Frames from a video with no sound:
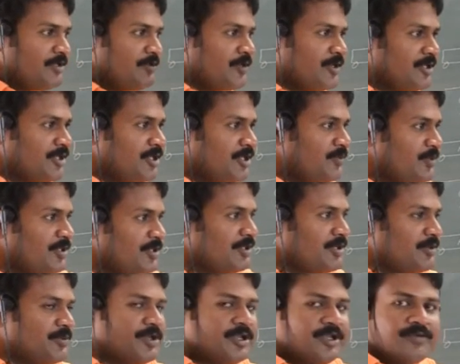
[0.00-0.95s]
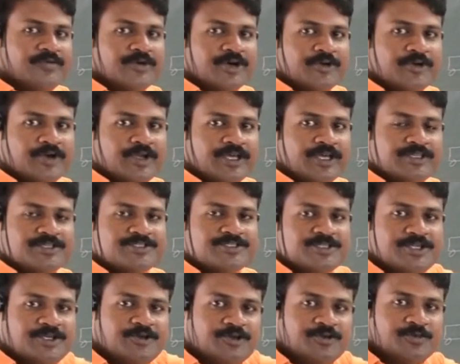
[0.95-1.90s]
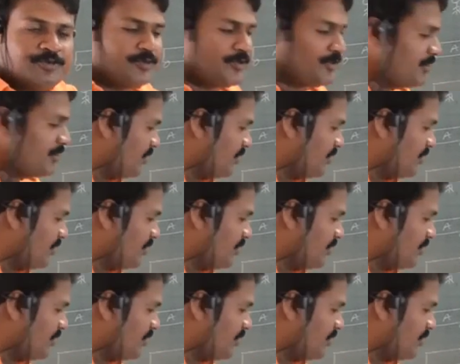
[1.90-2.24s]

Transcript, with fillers: you are keeping the umbrella forward like this and you are moving.